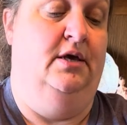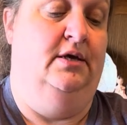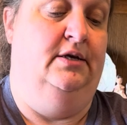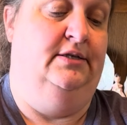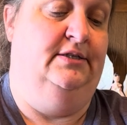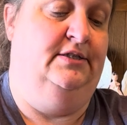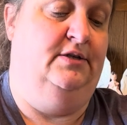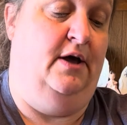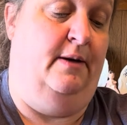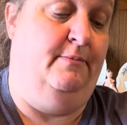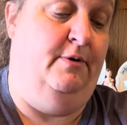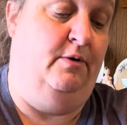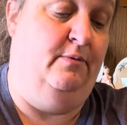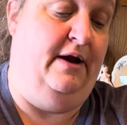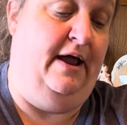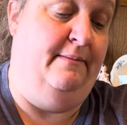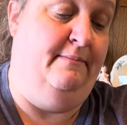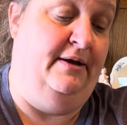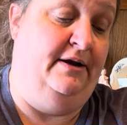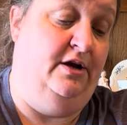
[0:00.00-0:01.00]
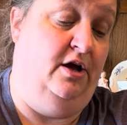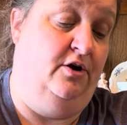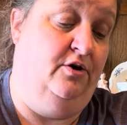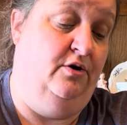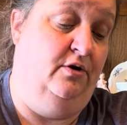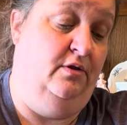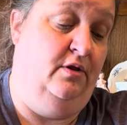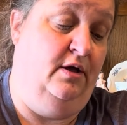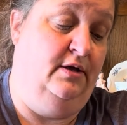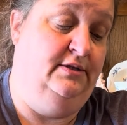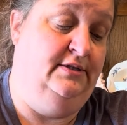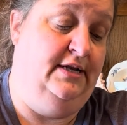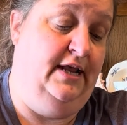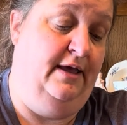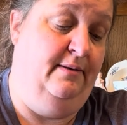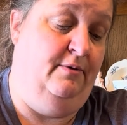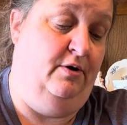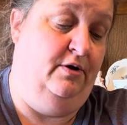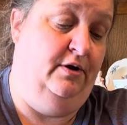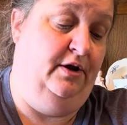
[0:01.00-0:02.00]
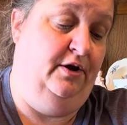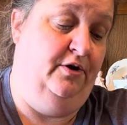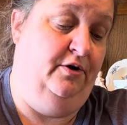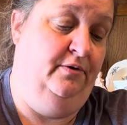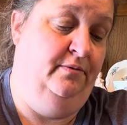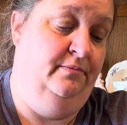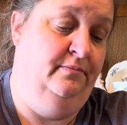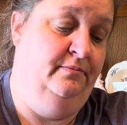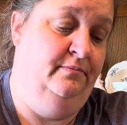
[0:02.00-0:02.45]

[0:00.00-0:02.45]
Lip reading: So I'm going to write my daughter-in-law's name on here.